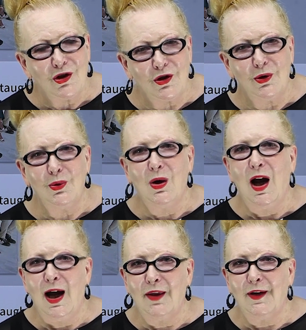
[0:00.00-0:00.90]
to
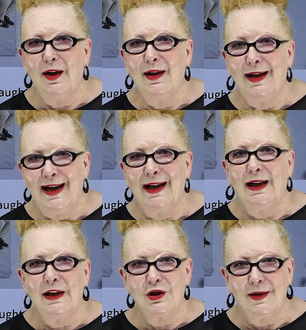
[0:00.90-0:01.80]
other
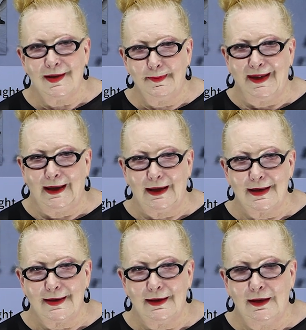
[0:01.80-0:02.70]
English
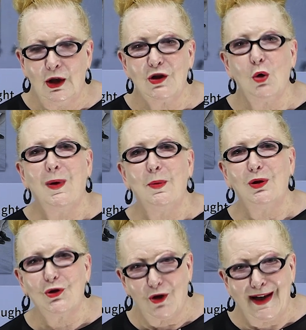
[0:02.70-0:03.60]
speakers. So we
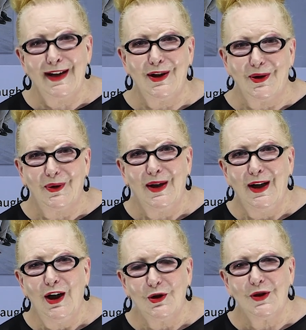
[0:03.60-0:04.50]
will train you
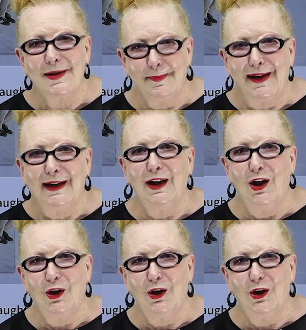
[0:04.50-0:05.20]
to speak